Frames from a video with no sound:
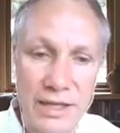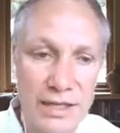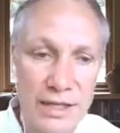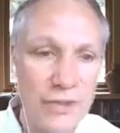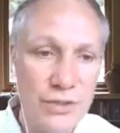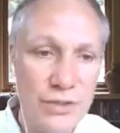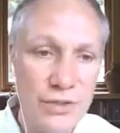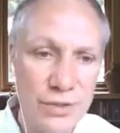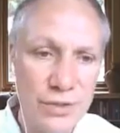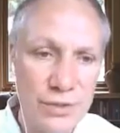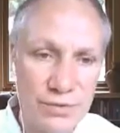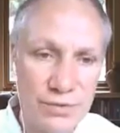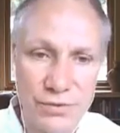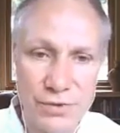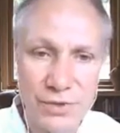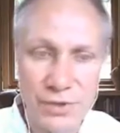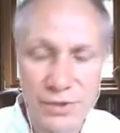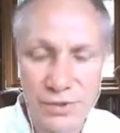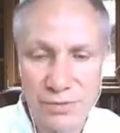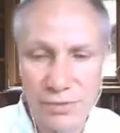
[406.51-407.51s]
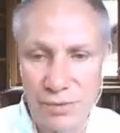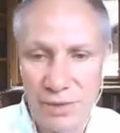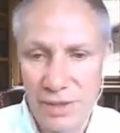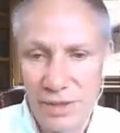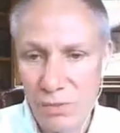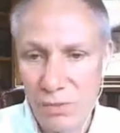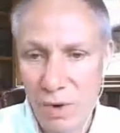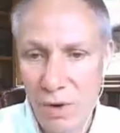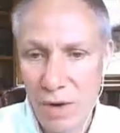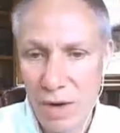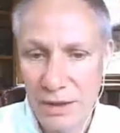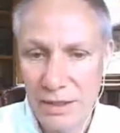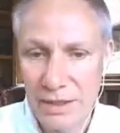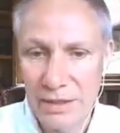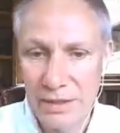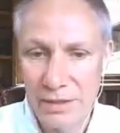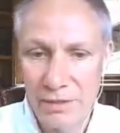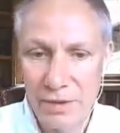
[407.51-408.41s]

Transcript: into your foot when you walk in